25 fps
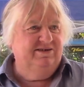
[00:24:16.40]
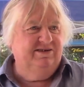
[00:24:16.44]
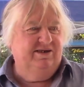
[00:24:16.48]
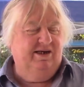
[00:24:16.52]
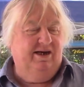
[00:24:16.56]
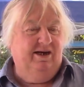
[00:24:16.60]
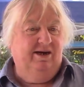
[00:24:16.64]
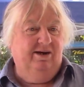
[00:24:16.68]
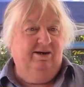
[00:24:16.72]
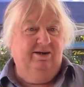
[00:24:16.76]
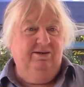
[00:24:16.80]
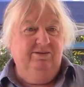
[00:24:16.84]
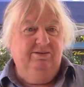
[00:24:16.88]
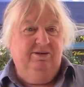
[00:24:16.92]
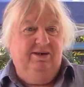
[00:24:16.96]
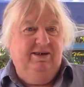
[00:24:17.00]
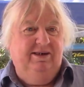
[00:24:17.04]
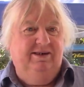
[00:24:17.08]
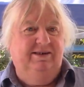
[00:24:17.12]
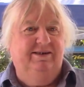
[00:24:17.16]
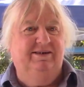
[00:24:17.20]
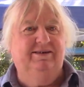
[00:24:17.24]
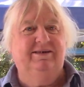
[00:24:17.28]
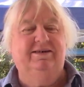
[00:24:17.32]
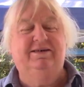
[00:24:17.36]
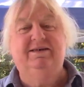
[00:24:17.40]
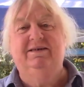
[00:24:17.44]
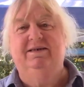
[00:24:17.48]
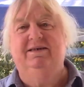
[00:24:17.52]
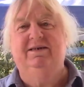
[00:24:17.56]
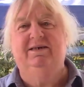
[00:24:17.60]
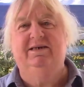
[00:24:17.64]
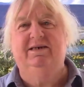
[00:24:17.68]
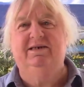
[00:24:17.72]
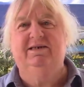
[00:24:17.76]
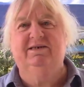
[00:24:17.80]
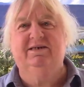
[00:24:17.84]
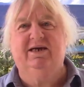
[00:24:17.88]
So
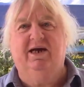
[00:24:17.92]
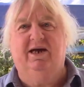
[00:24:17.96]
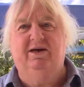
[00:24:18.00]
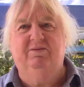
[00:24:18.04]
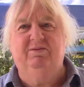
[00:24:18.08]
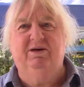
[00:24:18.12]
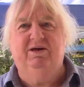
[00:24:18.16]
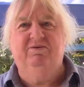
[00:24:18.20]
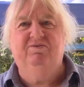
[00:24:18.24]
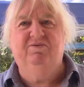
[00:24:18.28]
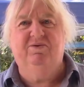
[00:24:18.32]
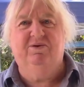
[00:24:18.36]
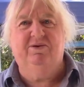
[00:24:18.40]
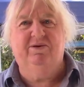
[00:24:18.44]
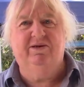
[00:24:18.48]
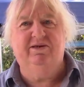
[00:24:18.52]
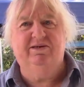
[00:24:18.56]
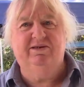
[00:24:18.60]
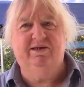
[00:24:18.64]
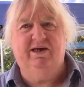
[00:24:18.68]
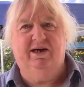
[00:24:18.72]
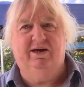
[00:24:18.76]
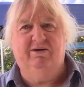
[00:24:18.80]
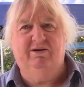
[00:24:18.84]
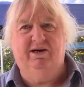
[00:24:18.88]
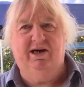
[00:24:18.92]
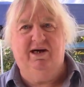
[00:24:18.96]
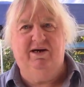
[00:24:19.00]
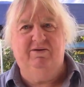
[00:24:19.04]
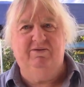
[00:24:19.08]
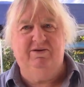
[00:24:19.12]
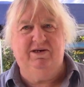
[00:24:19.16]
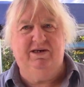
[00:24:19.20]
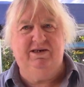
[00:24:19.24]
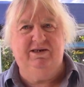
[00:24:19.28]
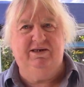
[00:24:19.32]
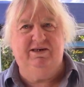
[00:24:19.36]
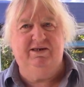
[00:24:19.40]
it's going to be 40 thou
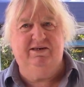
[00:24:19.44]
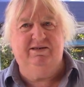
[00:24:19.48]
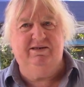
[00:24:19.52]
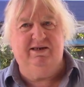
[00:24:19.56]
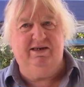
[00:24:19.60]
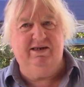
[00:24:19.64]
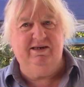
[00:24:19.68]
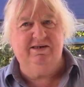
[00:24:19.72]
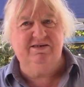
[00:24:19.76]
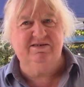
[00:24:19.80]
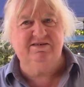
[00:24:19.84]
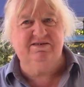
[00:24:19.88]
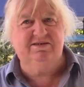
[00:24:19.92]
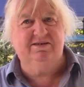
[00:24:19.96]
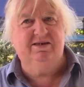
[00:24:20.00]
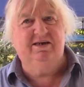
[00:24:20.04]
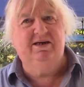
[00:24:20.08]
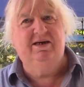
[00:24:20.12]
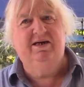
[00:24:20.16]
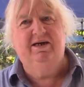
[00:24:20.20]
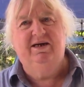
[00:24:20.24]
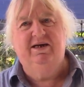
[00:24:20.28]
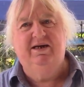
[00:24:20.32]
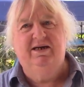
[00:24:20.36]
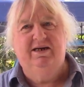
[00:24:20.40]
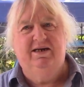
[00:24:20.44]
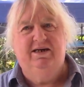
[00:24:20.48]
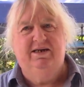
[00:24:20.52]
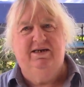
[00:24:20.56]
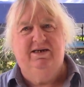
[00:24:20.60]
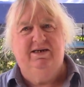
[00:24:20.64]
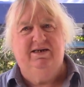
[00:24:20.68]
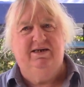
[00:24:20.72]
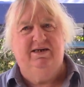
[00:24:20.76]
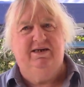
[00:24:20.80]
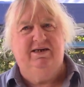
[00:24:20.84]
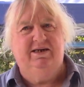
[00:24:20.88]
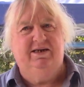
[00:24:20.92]
over, he thinks,
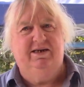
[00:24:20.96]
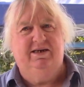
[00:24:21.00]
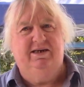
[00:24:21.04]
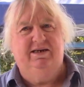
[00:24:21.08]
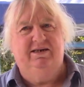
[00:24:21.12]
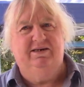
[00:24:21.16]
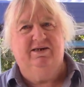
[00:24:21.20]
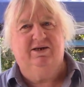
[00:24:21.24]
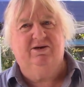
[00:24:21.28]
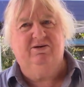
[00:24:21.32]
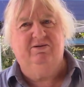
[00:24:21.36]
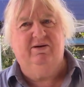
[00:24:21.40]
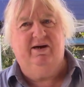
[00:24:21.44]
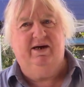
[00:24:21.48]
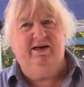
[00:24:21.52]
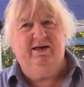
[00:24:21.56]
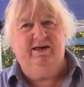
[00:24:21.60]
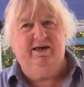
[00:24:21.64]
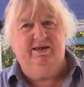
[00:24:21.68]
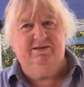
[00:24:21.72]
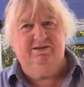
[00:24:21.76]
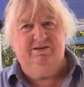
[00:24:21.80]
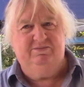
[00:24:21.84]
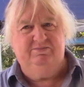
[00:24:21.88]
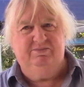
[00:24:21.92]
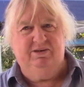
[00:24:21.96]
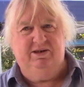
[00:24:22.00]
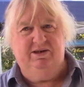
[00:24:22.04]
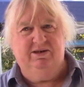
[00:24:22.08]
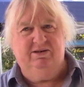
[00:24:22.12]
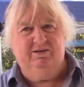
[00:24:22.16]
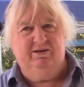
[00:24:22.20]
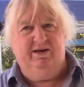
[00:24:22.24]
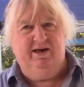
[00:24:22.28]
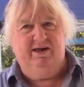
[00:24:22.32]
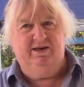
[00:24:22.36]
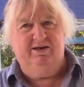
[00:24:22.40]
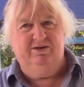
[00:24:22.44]
and the crank hasn't
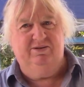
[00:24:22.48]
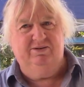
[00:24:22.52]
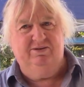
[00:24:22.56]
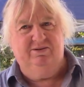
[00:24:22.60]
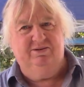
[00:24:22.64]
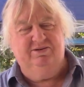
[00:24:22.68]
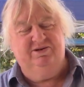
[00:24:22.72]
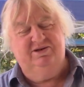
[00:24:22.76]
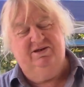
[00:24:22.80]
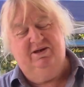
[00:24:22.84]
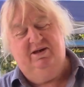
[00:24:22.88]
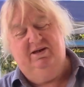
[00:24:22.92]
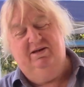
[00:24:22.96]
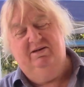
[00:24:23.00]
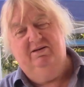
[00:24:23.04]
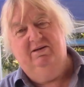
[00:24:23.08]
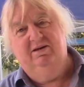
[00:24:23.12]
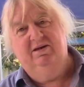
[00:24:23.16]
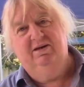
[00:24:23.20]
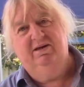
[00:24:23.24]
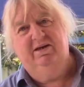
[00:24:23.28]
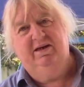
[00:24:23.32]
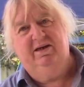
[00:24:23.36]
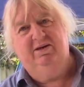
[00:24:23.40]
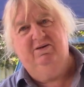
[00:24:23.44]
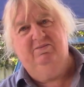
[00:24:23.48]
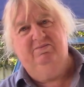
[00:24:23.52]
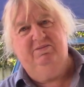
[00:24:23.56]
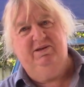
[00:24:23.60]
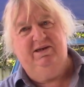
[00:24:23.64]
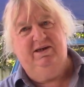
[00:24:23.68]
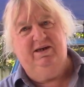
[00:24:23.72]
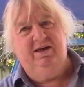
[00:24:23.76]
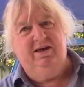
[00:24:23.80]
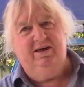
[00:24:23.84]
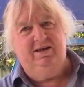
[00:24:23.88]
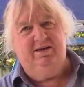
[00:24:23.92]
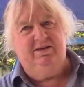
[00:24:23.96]
been ground at all, so that'll
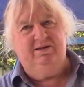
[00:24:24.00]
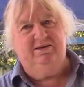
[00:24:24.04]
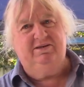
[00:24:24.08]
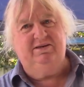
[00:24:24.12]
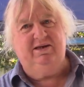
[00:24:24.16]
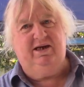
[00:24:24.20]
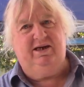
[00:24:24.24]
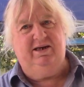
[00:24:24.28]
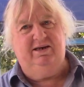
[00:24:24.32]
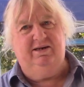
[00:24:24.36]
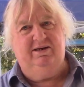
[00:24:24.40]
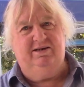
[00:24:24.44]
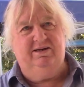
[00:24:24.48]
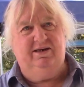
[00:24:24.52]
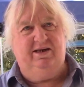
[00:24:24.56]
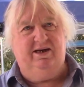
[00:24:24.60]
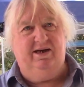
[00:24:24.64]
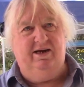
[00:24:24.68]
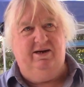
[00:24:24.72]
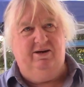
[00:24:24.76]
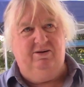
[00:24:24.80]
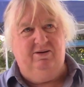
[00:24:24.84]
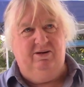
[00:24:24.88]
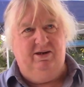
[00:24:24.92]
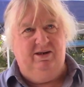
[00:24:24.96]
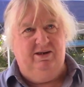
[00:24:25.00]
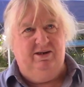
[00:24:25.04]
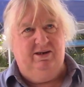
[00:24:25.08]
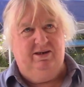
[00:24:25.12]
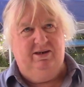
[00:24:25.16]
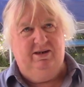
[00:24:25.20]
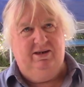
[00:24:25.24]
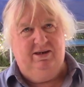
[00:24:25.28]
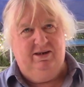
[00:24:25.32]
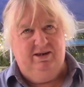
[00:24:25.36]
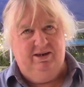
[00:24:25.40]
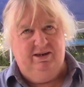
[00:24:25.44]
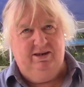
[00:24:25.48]
be 10 thou,
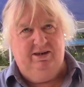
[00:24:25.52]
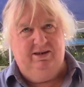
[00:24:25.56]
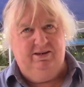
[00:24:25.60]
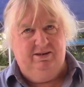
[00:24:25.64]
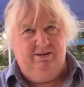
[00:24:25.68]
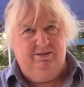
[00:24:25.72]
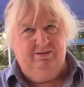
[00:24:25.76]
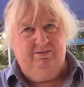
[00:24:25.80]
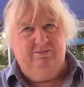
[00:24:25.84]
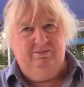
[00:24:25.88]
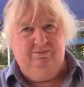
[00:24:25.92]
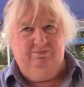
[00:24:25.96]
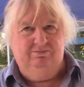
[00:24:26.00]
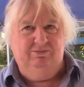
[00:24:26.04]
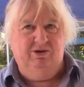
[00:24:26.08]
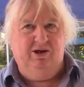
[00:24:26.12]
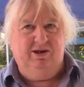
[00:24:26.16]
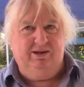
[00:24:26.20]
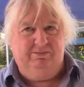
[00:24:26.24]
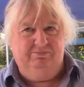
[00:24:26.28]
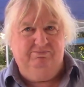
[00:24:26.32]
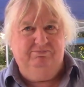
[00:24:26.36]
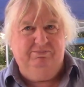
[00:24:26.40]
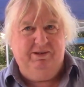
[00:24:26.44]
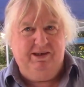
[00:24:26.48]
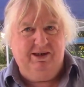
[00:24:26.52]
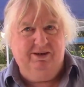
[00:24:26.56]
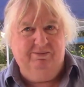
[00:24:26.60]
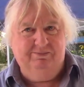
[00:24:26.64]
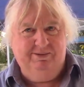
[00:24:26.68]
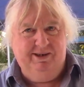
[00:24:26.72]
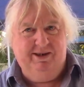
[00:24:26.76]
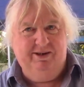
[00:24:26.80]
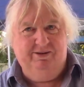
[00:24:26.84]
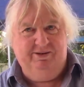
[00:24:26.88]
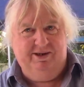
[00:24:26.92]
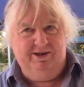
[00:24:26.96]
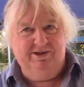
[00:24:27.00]
like bigger
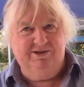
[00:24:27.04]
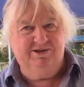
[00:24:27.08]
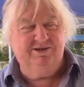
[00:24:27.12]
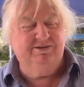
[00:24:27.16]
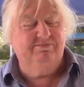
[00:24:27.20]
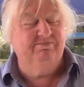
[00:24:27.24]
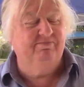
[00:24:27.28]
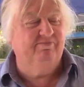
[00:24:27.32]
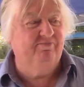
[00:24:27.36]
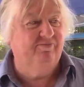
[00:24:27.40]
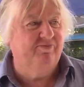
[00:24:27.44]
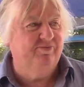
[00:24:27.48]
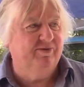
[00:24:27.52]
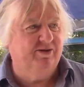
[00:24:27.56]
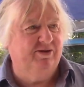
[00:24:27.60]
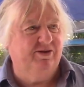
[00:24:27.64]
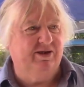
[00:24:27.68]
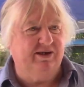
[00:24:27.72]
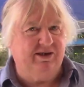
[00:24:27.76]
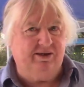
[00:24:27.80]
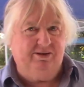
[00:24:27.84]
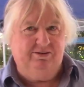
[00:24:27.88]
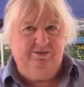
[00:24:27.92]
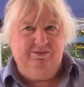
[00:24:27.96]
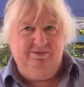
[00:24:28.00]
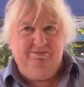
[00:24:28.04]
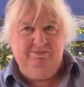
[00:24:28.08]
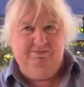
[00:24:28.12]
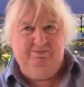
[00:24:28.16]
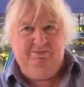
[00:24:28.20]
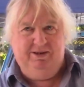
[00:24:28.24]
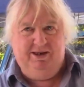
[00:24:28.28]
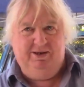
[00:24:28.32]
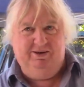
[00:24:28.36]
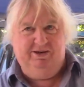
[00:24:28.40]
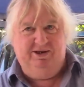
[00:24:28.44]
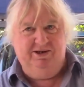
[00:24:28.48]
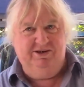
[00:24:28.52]
bearings, thicker
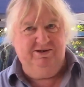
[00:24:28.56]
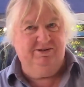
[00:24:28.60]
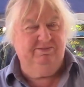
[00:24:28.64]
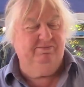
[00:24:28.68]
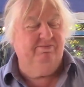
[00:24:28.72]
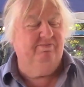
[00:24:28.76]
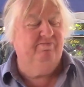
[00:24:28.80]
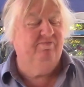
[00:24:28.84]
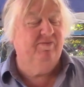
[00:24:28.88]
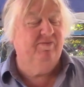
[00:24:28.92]
bearings.